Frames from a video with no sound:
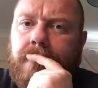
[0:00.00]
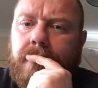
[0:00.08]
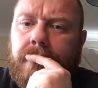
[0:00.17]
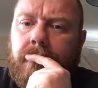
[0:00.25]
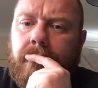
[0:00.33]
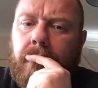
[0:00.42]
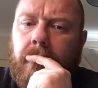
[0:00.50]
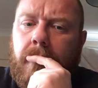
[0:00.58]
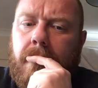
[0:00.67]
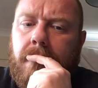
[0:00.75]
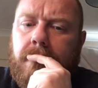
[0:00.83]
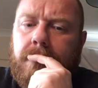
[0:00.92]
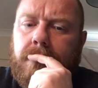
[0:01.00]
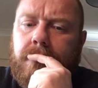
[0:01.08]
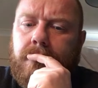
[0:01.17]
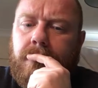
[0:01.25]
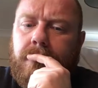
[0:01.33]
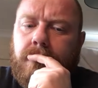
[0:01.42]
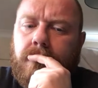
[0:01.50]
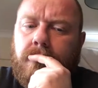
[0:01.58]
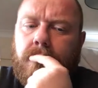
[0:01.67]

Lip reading: Nothing is said.